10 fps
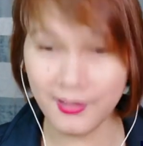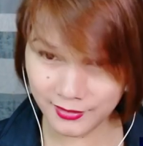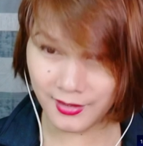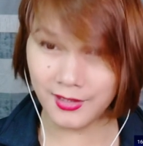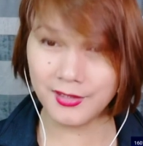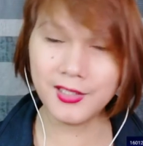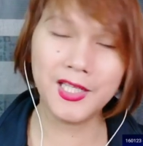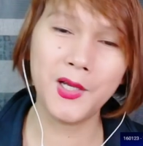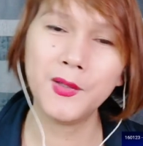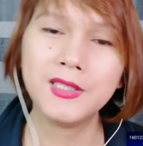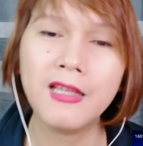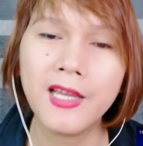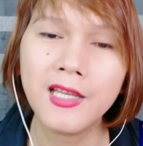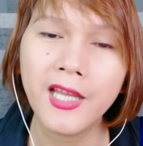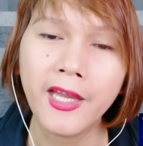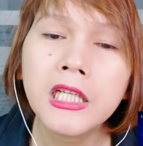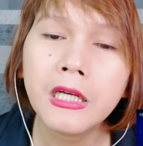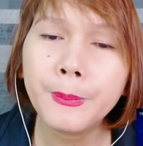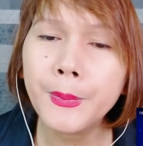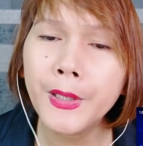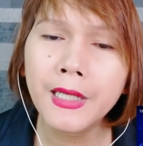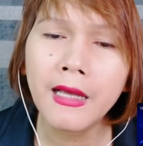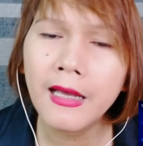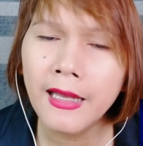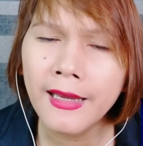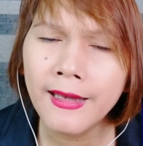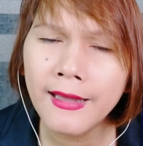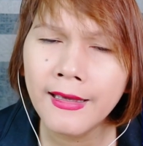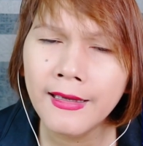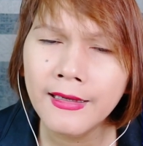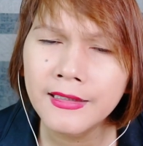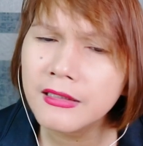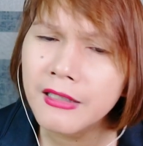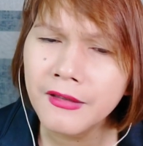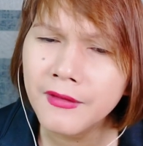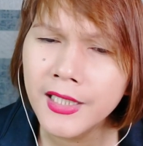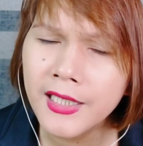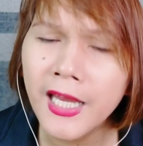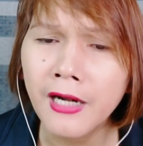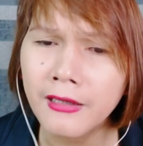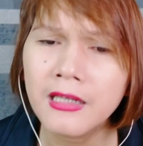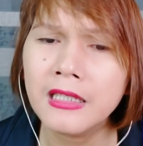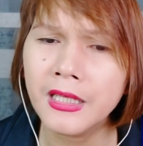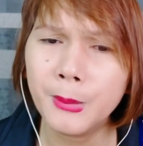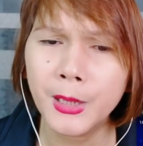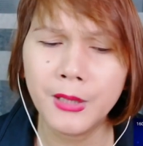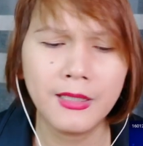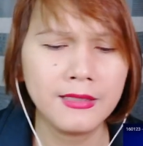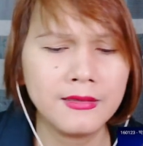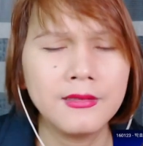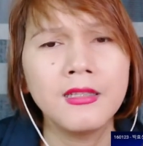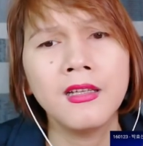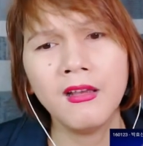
such, you know, it's like a copper kind of lovely haircut. Oh my goodness.